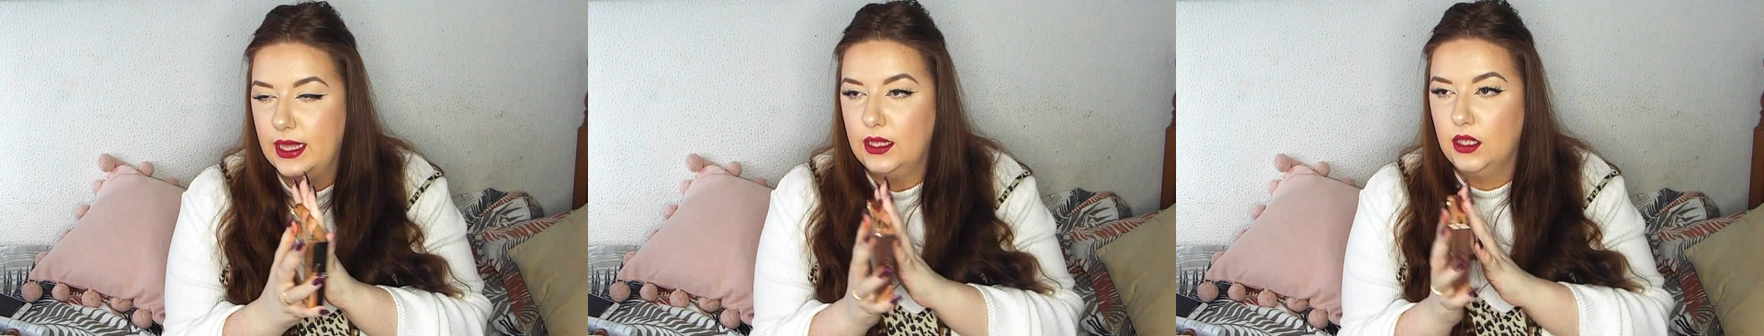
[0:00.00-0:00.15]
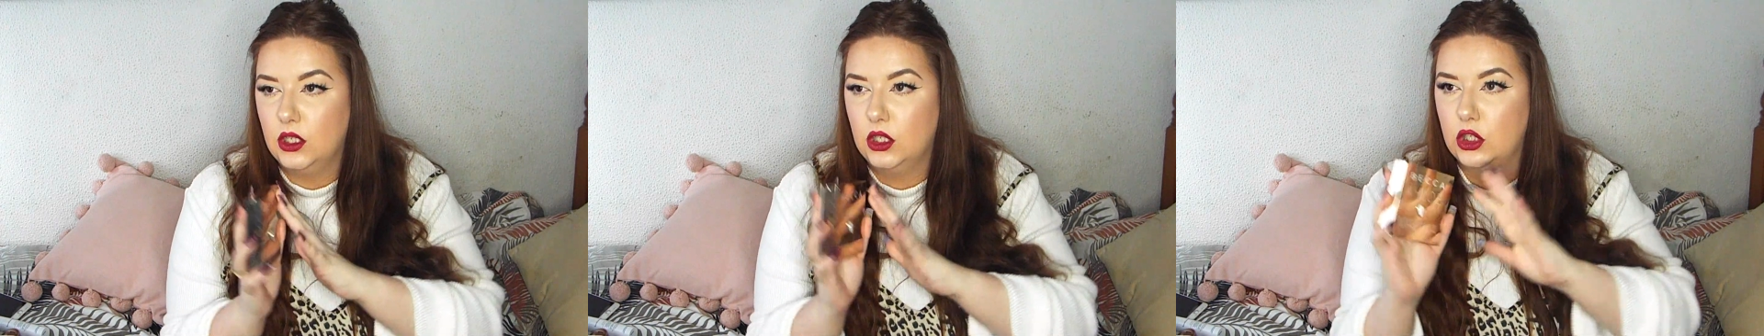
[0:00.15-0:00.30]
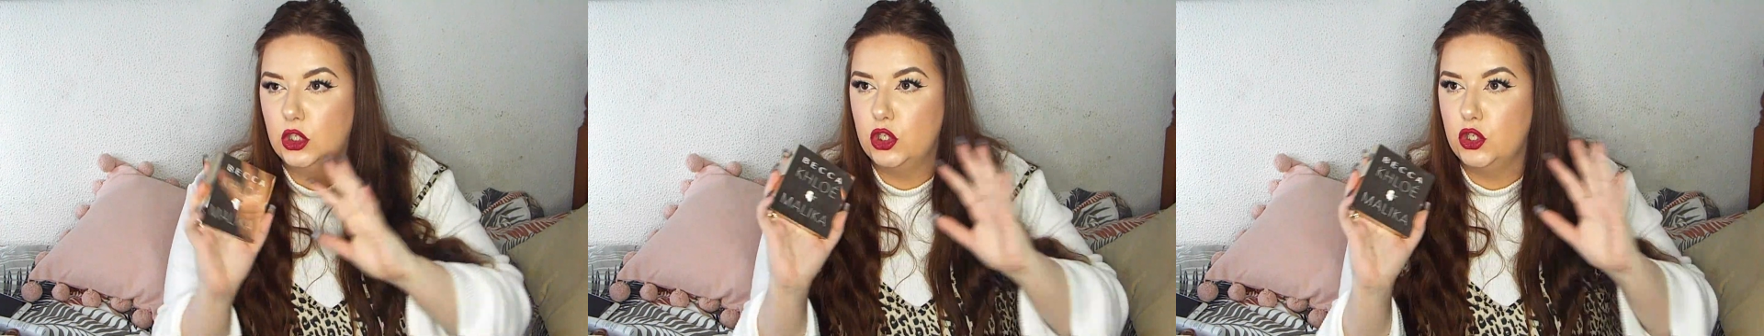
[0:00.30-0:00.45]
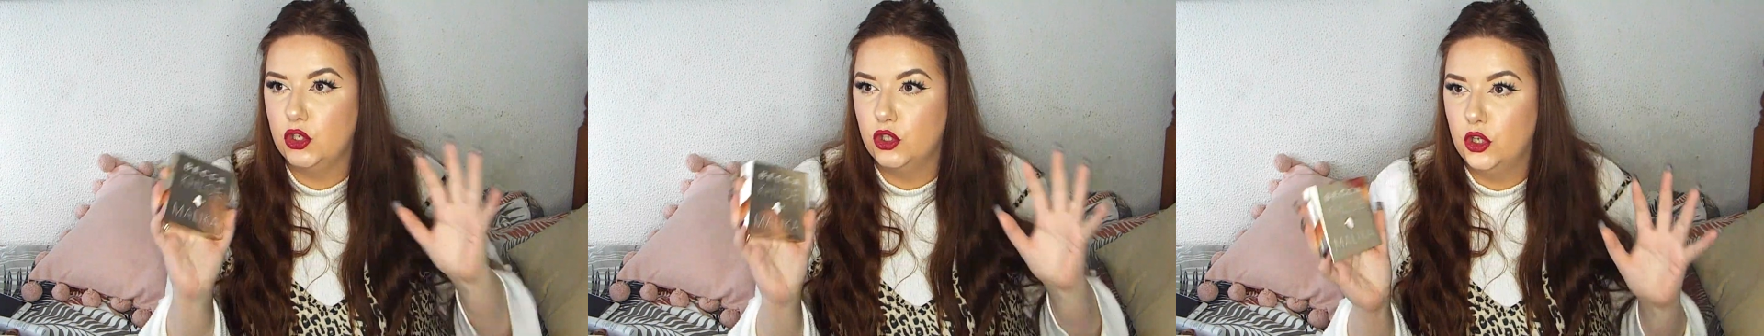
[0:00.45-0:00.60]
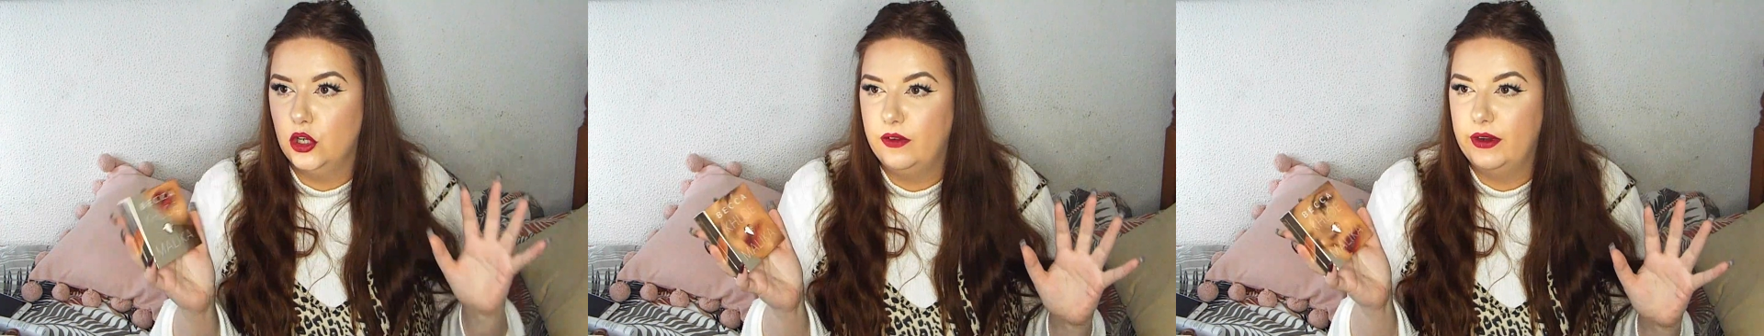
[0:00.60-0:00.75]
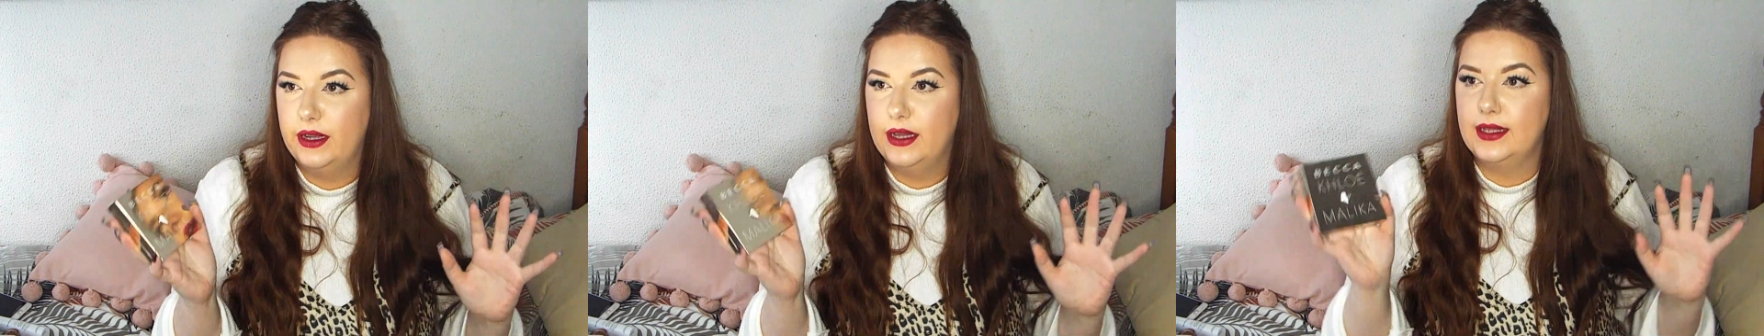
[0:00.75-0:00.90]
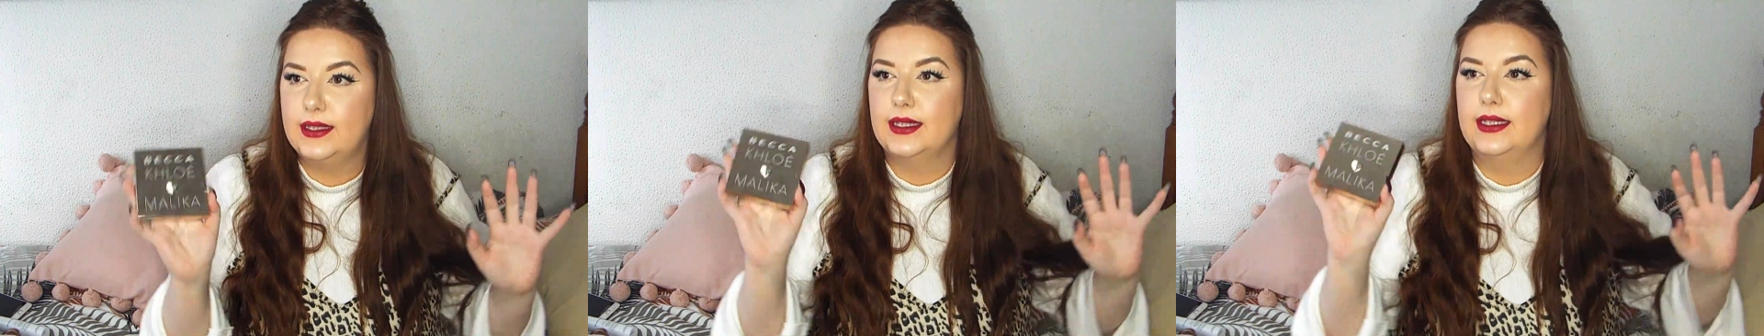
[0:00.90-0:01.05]
and
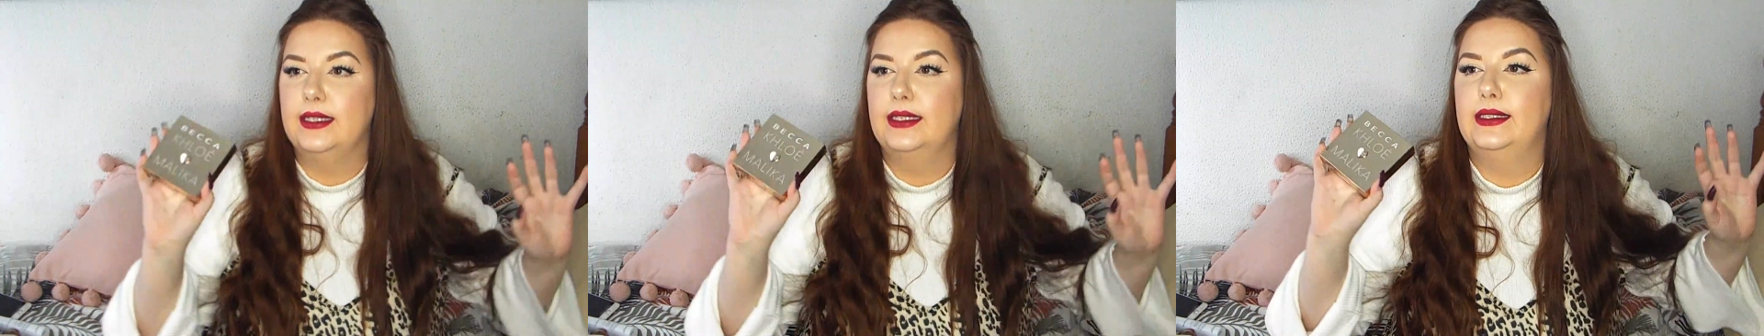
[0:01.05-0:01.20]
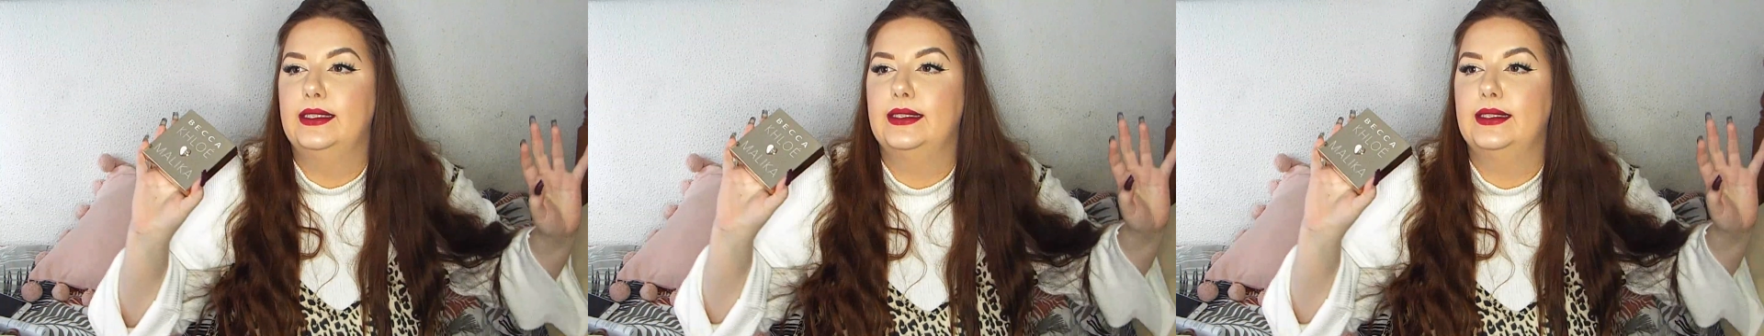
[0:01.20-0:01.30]
luxurious, and